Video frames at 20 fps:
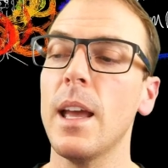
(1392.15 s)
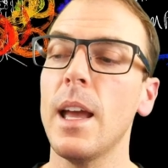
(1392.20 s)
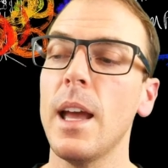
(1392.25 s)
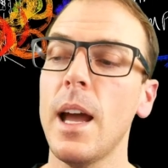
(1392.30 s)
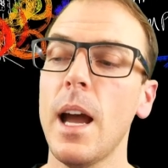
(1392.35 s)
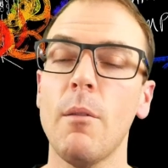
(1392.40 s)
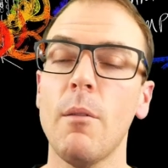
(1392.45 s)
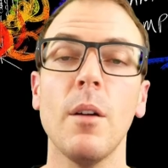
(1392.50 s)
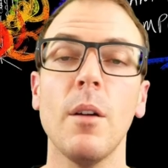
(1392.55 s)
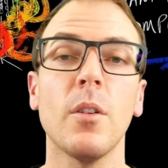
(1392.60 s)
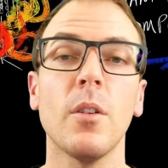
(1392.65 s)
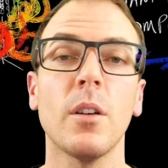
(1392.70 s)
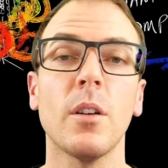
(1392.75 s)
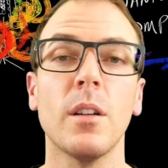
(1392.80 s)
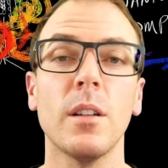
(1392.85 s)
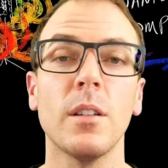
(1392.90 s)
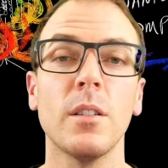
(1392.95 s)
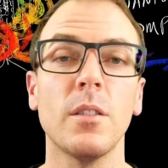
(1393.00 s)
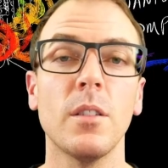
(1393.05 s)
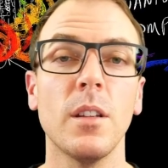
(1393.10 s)
However,
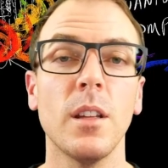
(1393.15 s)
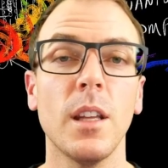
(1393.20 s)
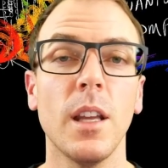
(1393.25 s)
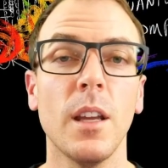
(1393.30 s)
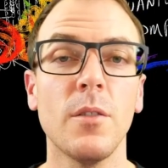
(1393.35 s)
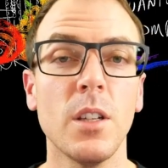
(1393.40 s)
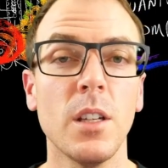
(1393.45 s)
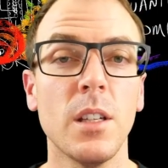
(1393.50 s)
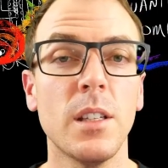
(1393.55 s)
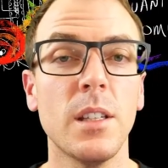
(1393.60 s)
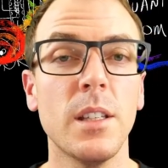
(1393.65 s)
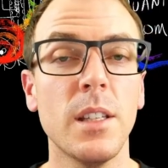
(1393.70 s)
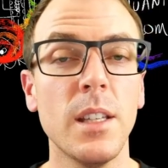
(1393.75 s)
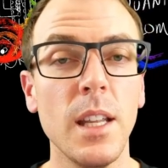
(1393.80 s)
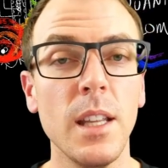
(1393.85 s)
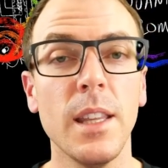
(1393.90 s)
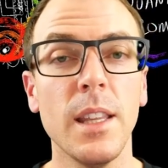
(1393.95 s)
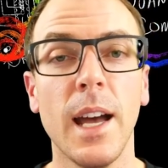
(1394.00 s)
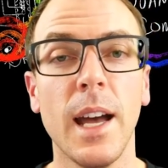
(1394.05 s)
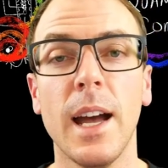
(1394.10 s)
if she
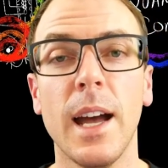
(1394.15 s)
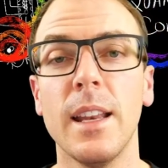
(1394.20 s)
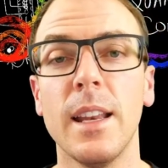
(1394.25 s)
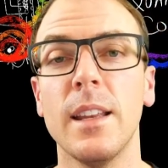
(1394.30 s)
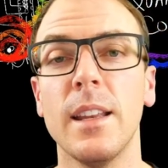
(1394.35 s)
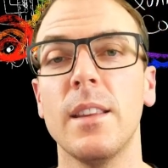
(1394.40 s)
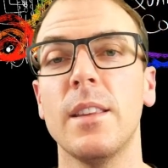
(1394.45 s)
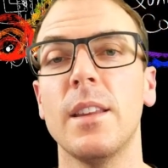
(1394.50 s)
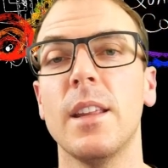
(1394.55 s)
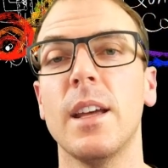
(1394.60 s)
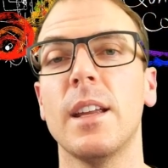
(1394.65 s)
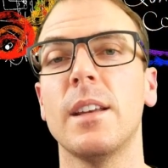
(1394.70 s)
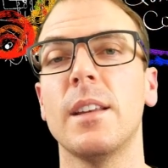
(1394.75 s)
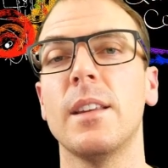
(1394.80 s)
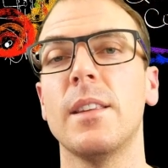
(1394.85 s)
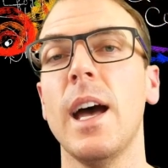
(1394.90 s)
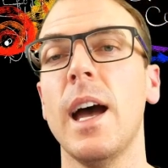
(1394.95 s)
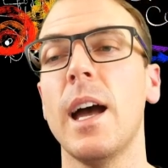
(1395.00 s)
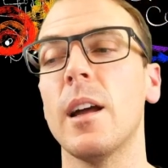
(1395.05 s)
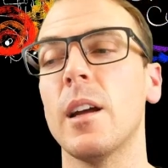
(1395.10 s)
did that, then
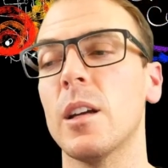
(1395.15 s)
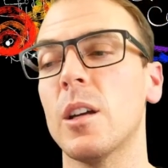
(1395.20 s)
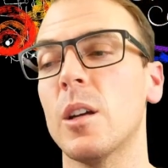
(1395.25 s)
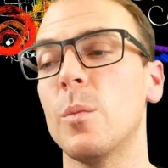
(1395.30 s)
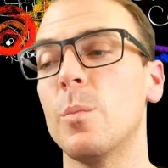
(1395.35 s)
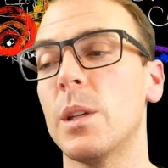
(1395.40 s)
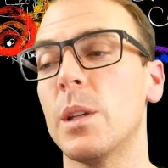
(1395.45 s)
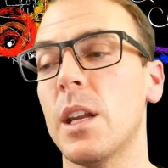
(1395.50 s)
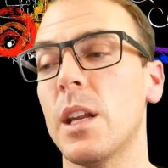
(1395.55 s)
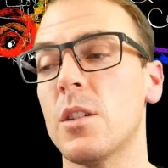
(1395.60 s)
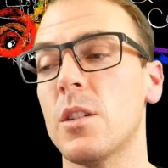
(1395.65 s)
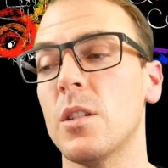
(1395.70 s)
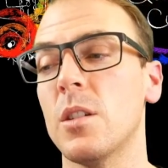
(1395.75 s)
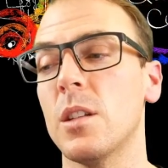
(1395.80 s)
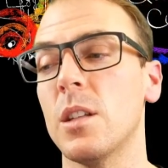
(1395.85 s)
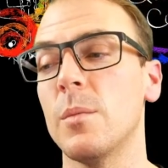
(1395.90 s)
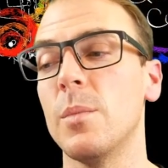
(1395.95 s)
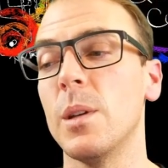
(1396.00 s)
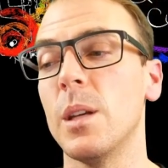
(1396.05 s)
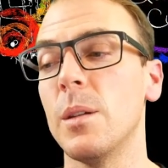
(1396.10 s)
that could
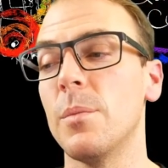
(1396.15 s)
potentially be